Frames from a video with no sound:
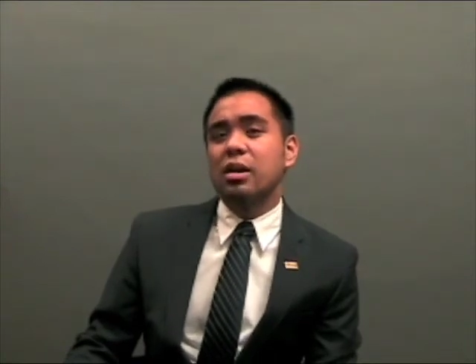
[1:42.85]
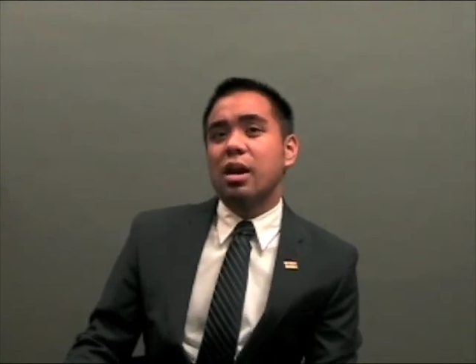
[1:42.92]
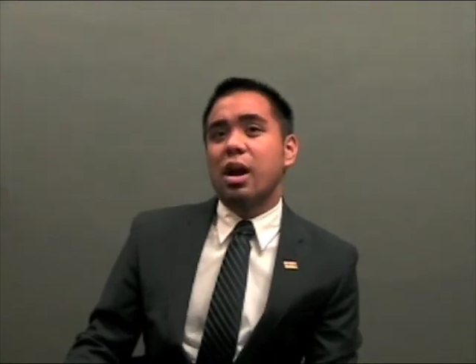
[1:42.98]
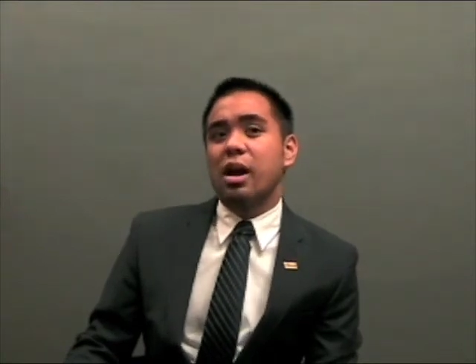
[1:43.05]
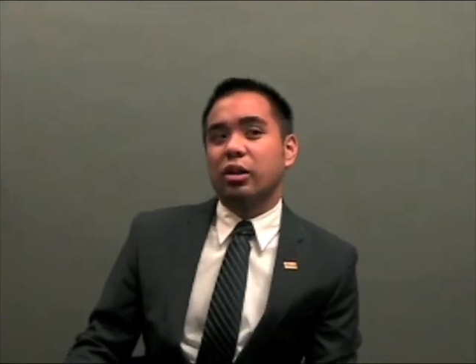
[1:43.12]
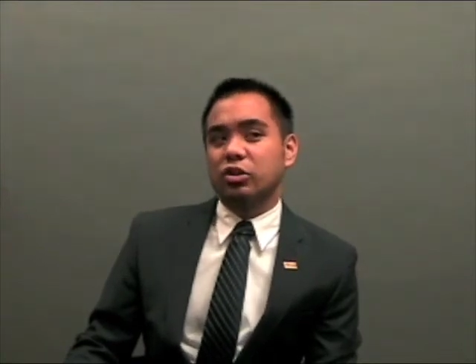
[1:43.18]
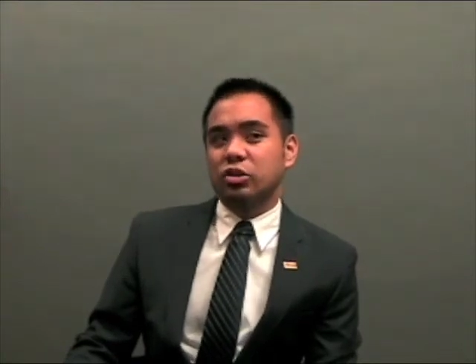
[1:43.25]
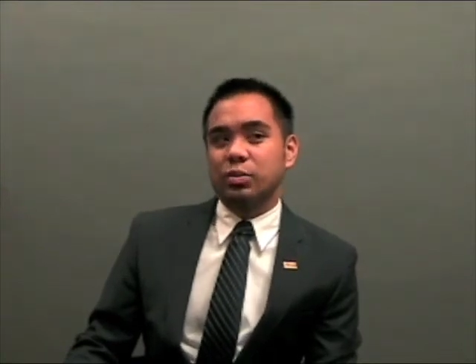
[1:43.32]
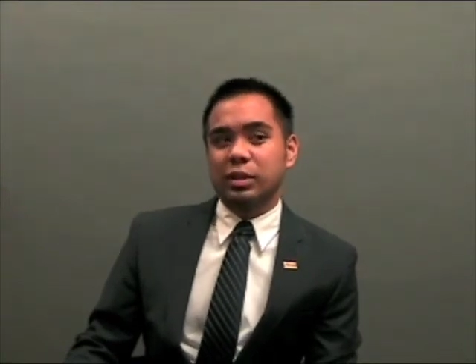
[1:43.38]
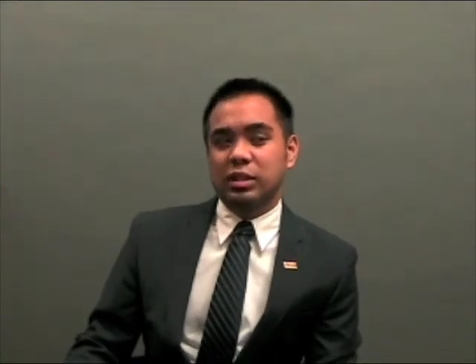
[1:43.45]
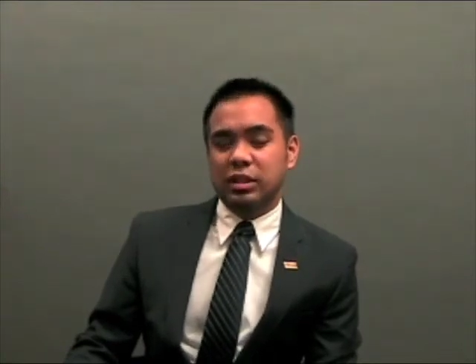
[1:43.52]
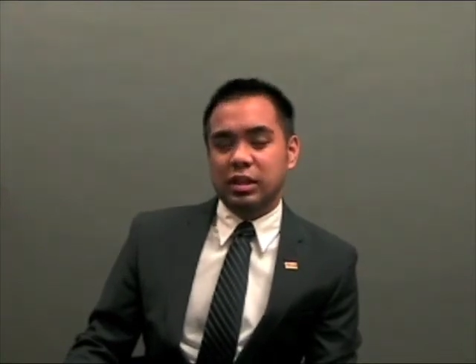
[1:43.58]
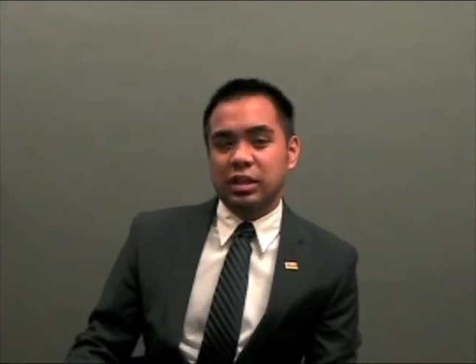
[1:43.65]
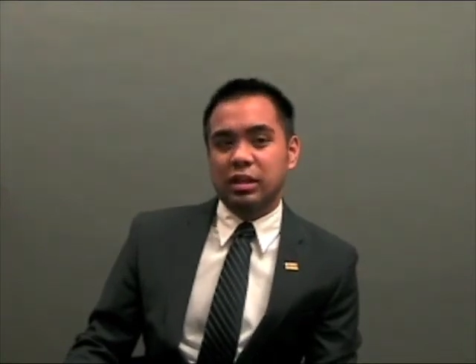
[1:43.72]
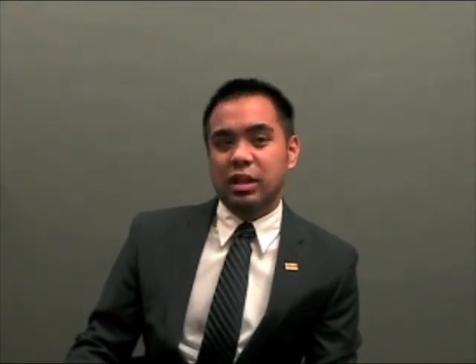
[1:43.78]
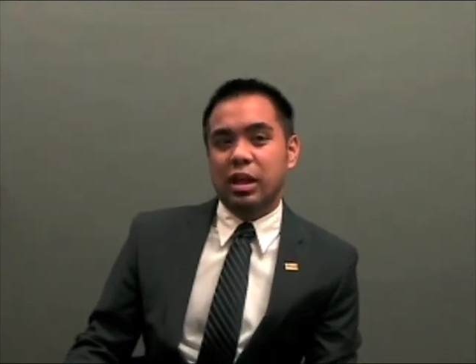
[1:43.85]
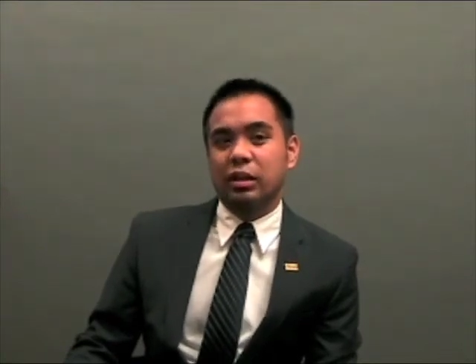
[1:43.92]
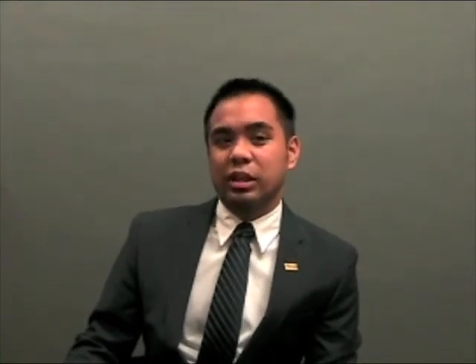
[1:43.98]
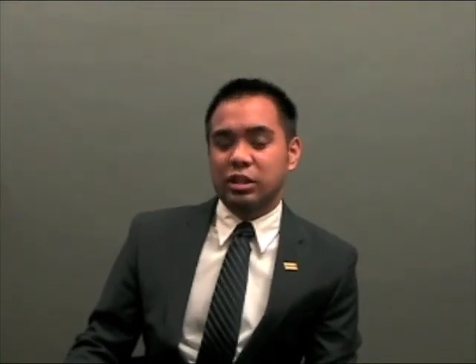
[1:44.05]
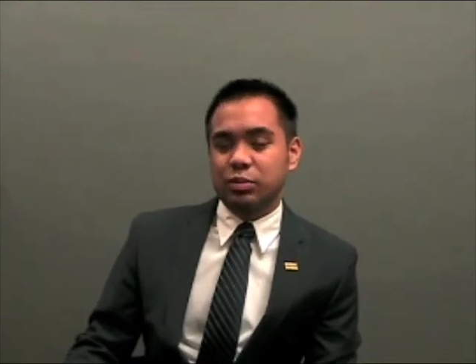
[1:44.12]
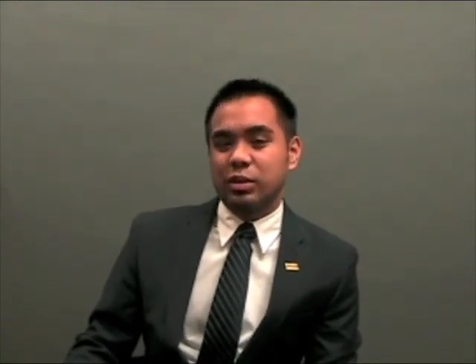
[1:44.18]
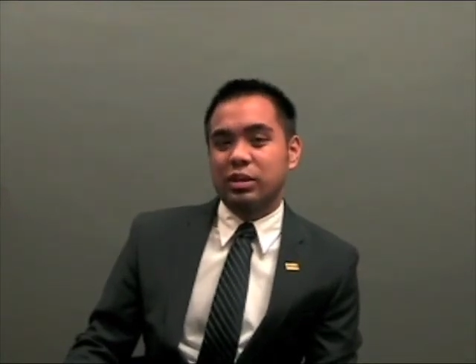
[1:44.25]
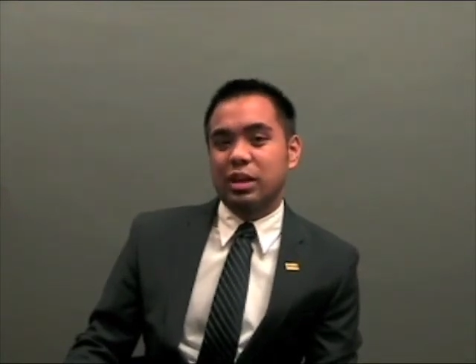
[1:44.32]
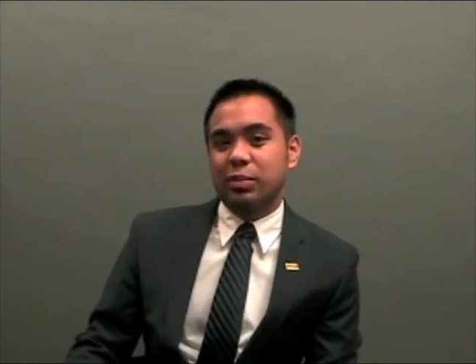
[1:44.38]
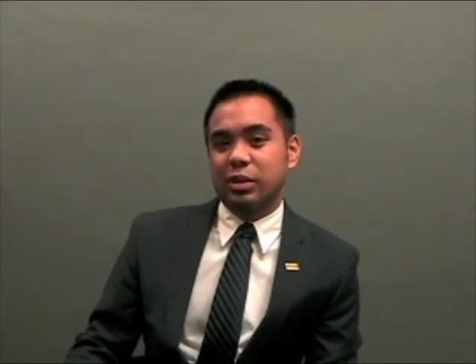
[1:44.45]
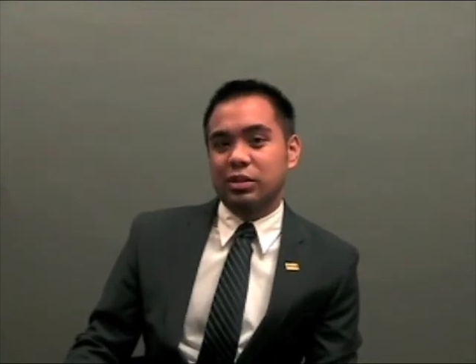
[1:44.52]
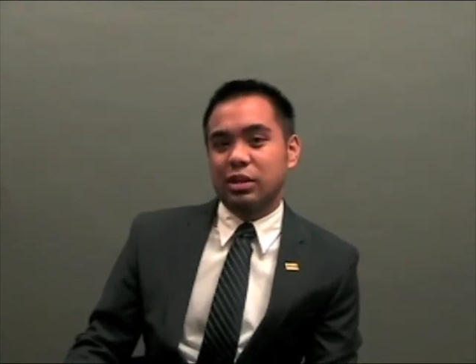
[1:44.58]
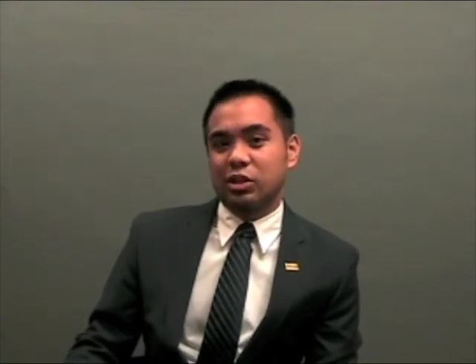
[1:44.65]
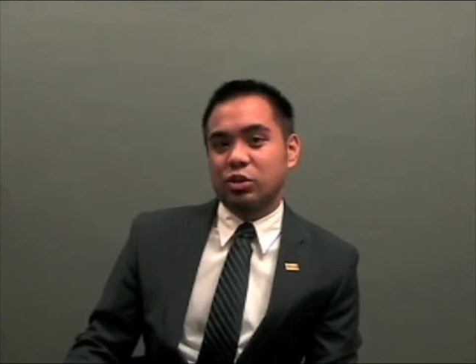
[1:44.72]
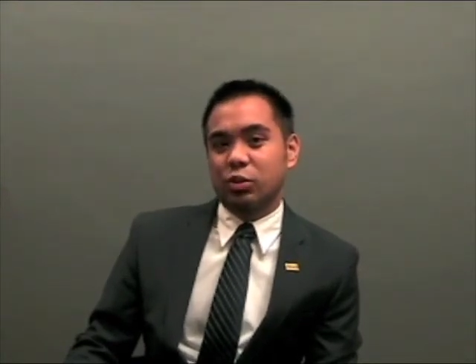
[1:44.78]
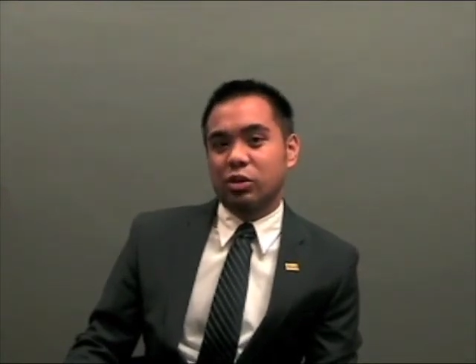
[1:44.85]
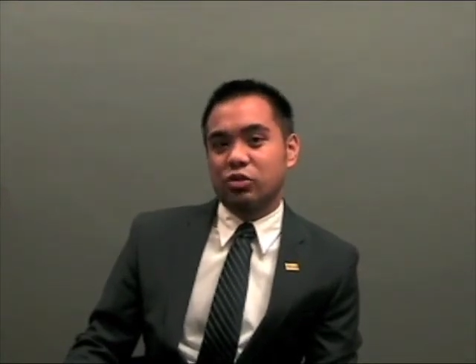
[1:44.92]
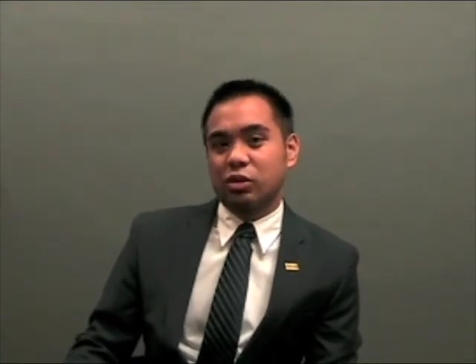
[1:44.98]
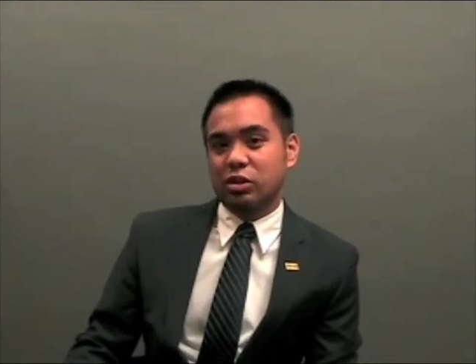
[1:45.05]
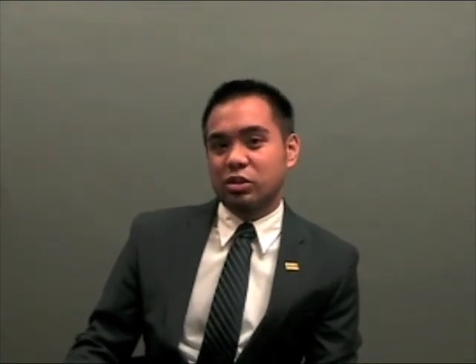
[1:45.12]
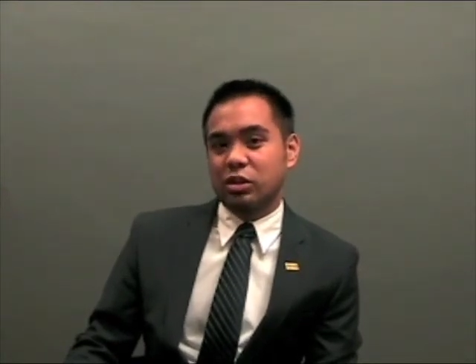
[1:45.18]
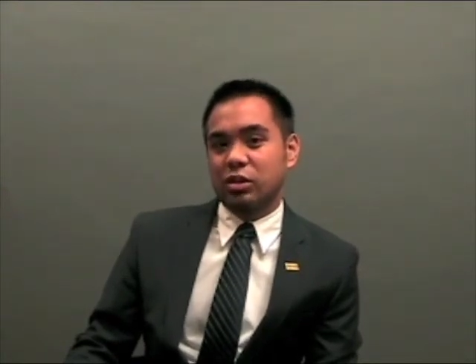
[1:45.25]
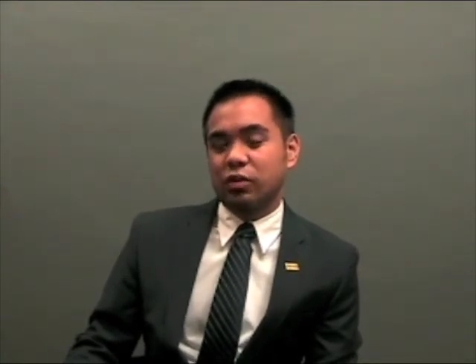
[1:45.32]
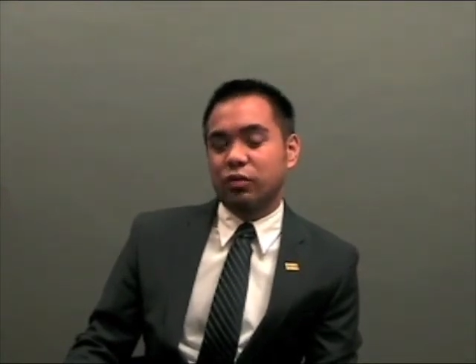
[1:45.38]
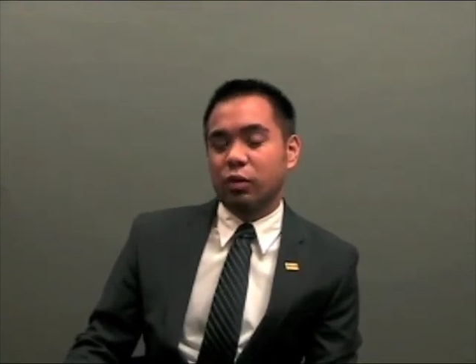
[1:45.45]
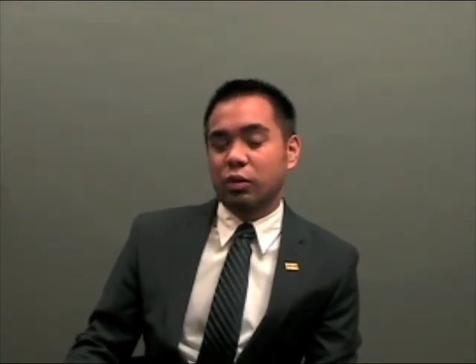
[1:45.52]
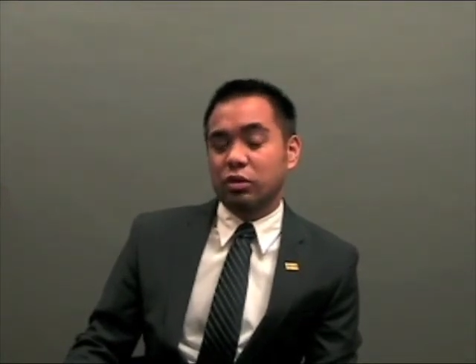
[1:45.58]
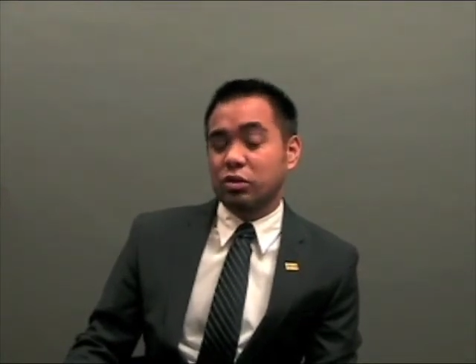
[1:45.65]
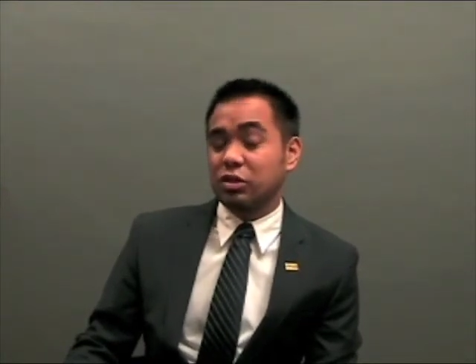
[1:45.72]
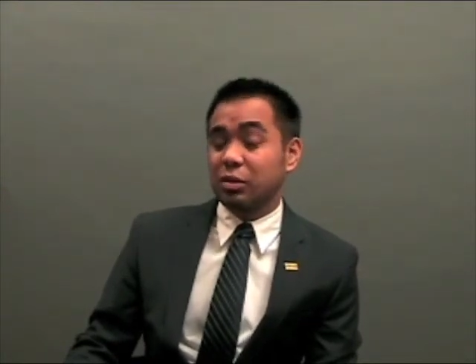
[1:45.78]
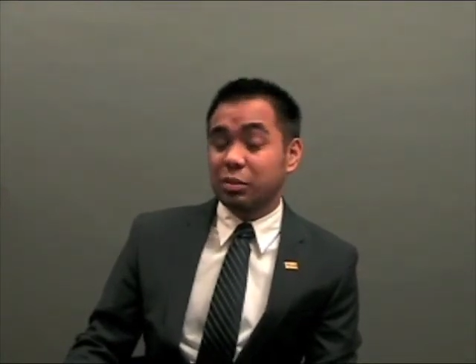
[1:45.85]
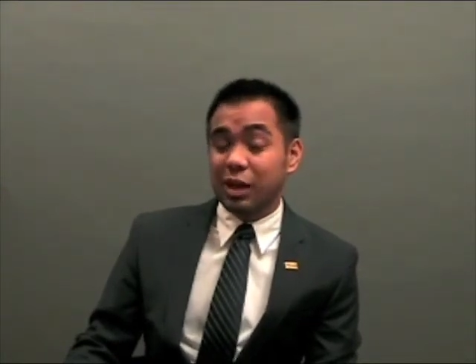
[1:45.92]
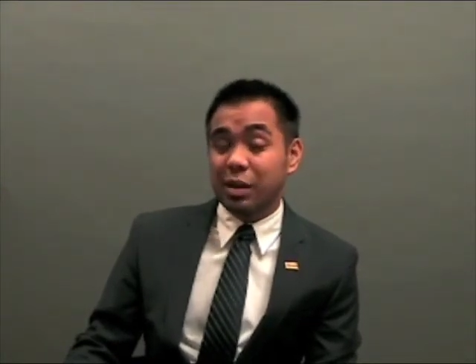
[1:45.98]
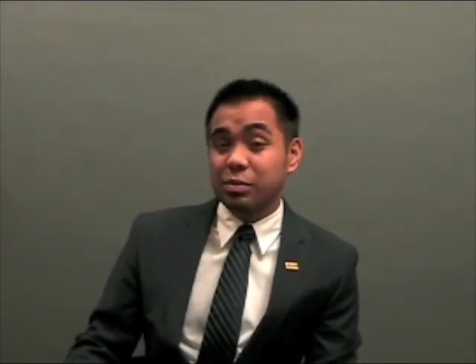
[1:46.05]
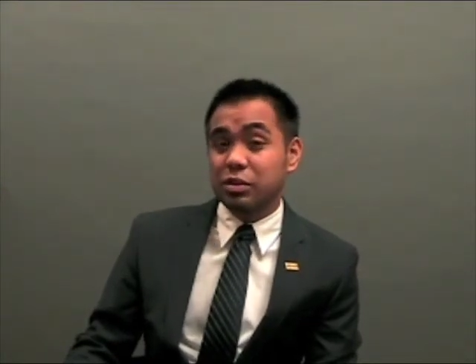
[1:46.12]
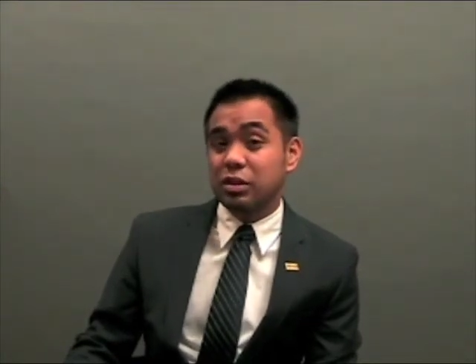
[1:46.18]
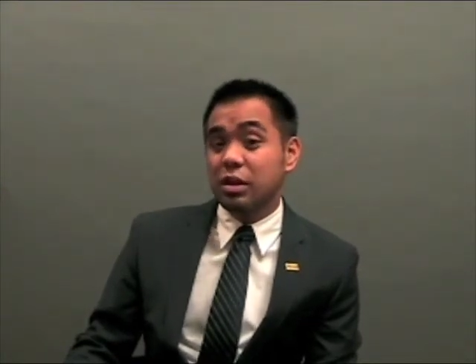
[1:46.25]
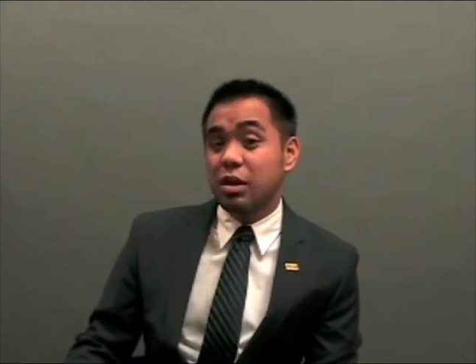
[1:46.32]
LGBT, lesbian, gay, bisexual, and transgender folks are sometimes